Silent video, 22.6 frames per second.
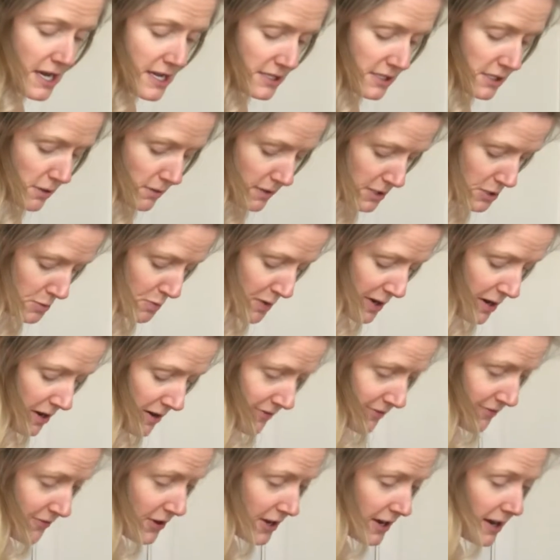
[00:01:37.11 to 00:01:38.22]
So let's bring our
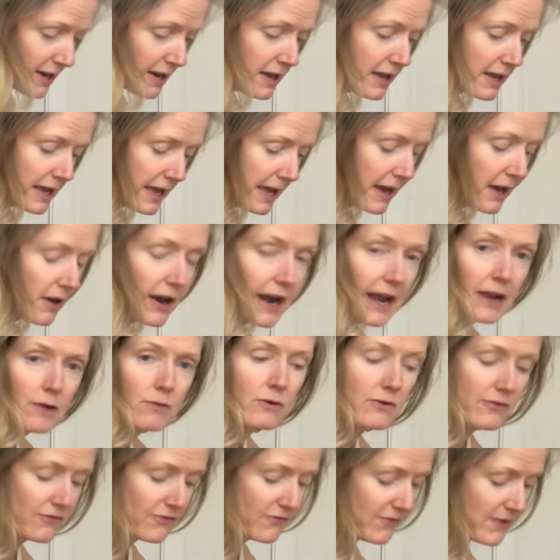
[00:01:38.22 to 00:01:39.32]
foot and our
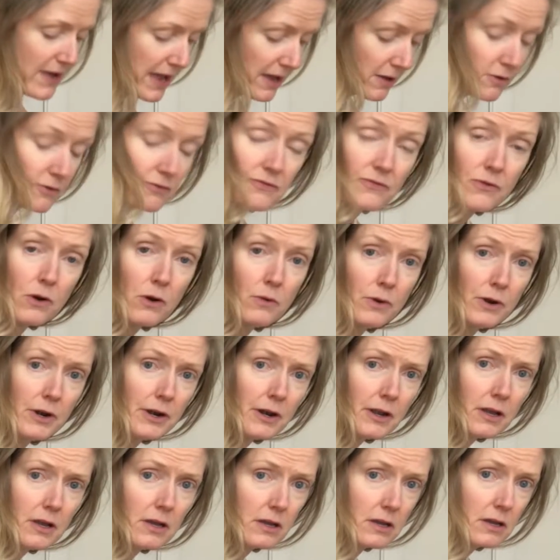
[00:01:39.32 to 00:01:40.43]
ankle forward
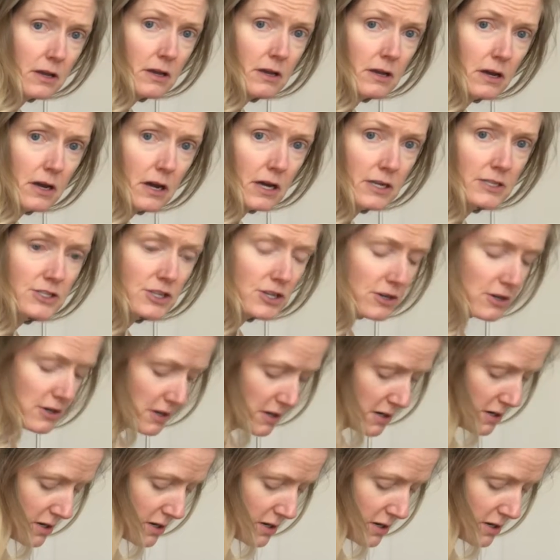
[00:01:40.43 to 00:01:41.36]
under